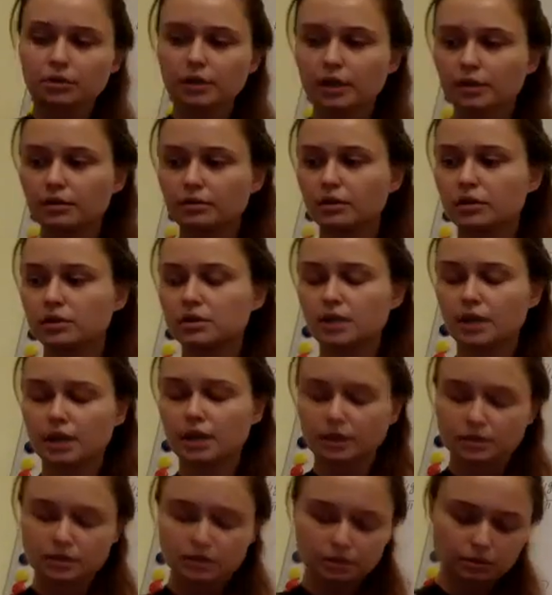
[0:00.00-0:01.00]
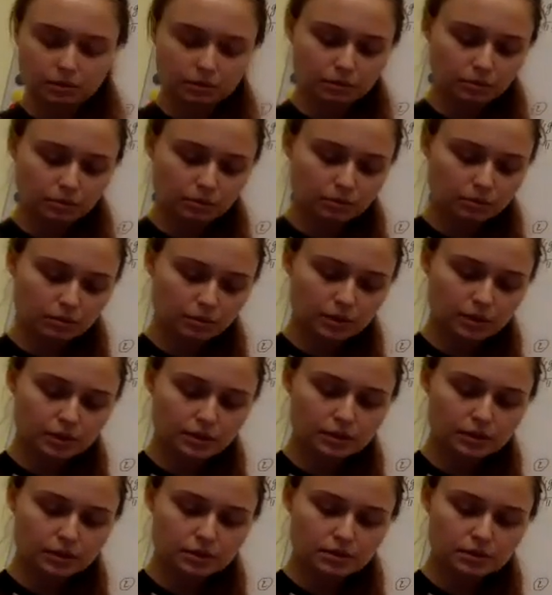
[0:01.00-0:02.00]
have the task where
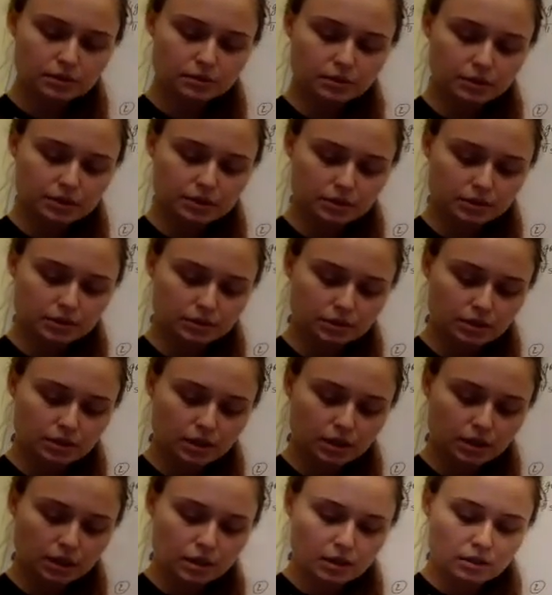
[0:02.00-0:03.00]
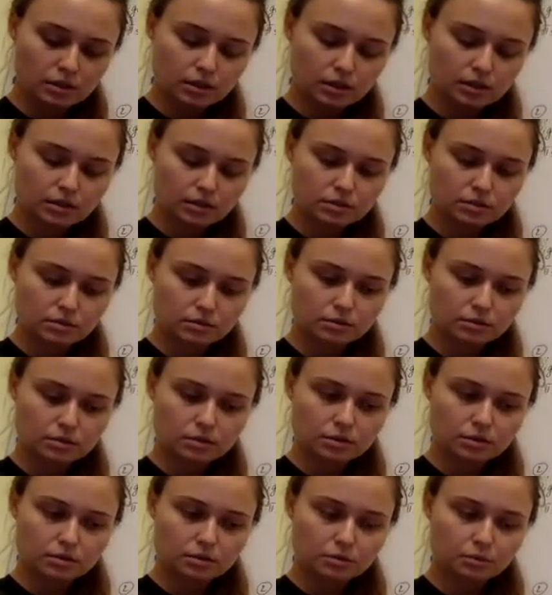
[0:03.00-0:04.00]
it is written that
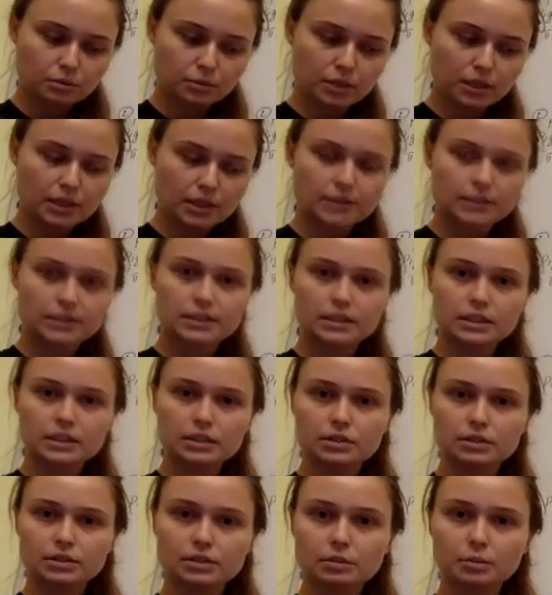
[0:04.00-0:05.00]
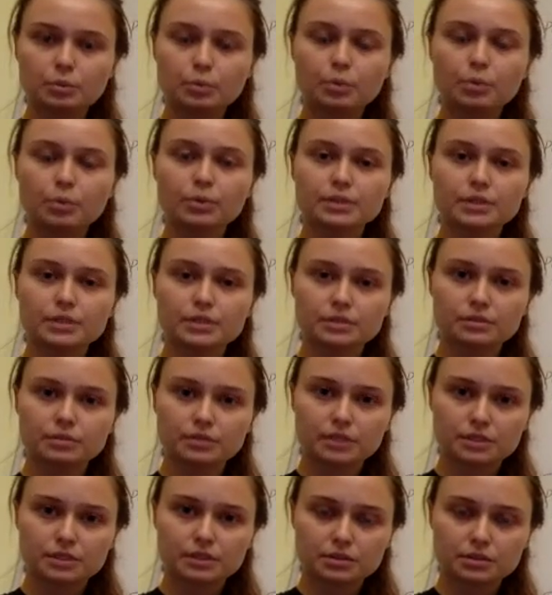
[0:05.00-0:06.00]
we consider positive
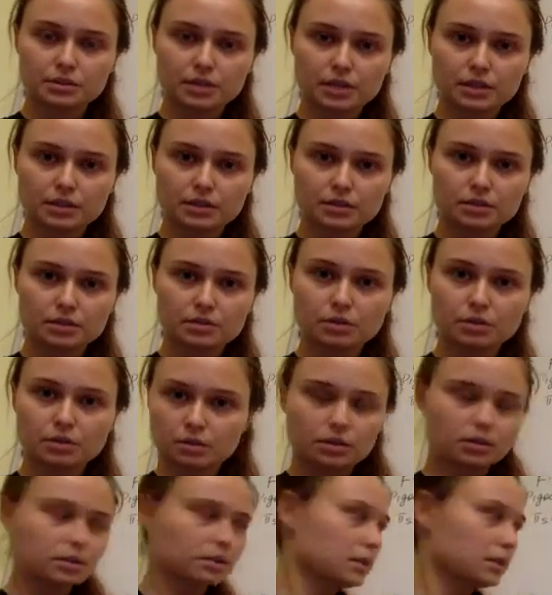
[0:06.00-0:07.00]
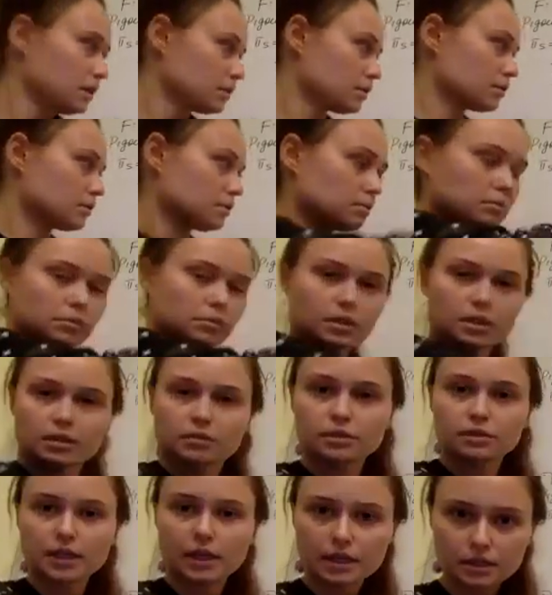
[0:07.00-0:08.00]
externality, not here we
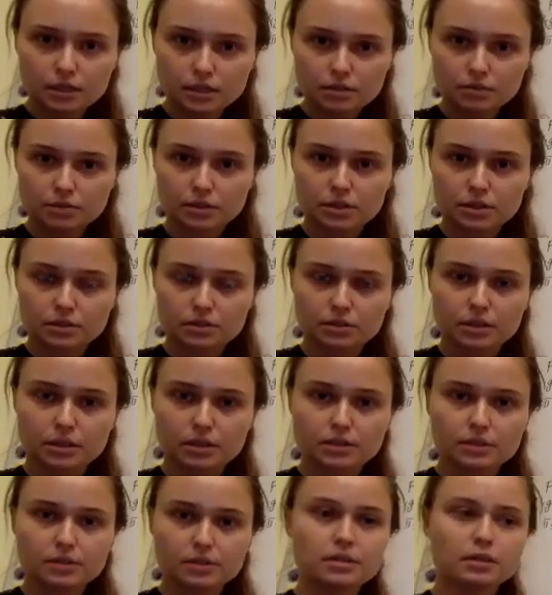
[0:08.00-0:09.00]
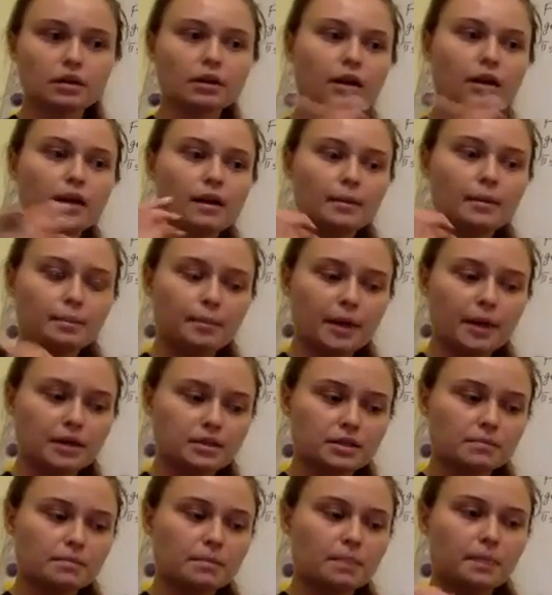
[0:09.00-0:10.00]
have negative externality,
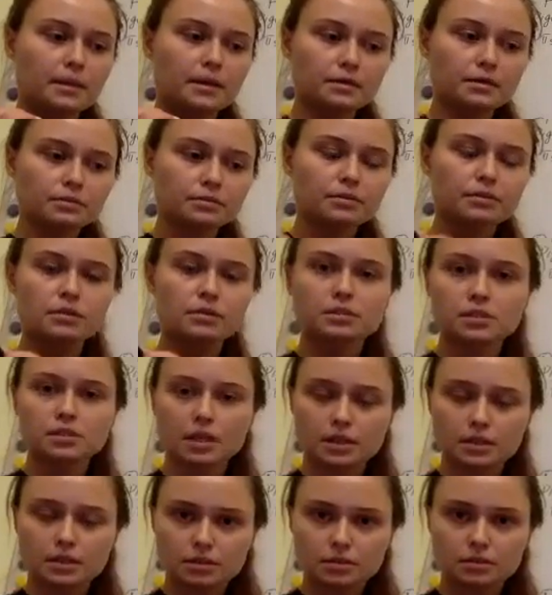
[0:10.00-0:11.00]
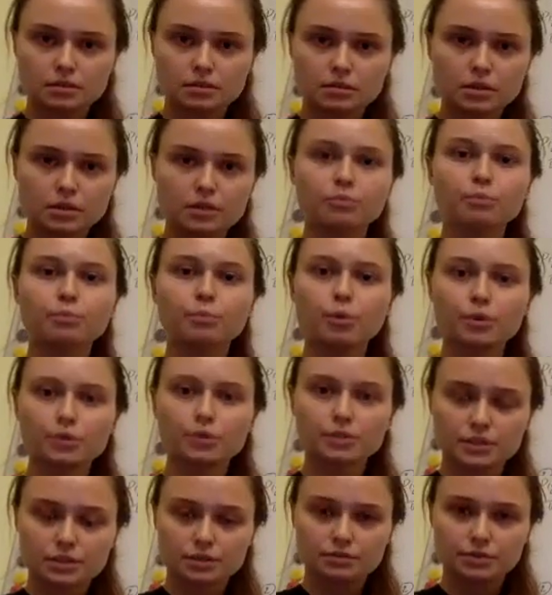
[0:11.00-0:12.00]
but if in the task you have
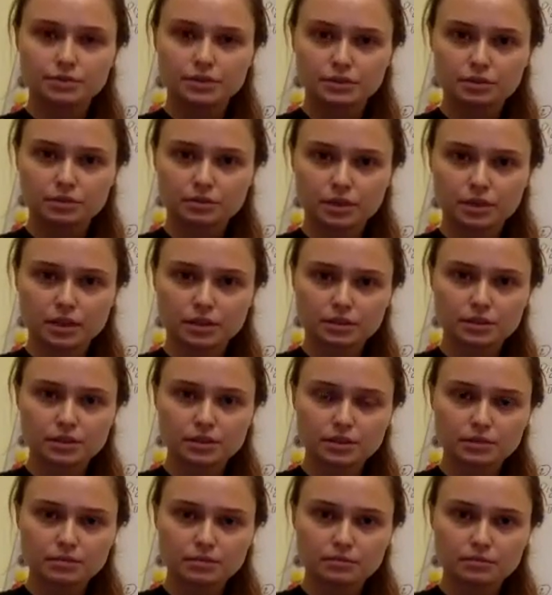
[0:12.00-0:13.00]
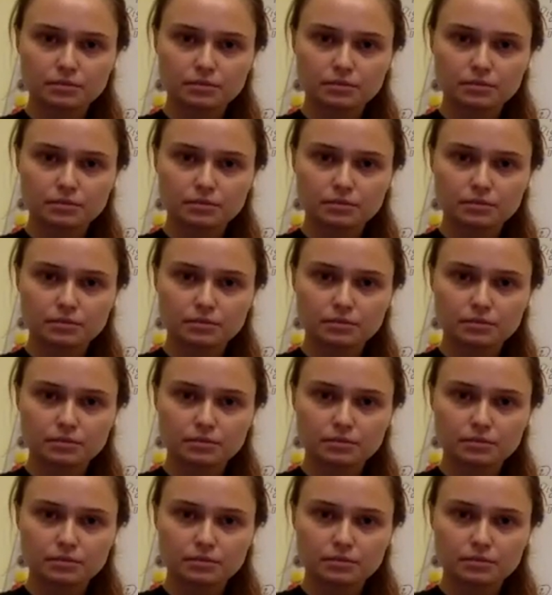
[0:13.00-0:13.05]
positive externality,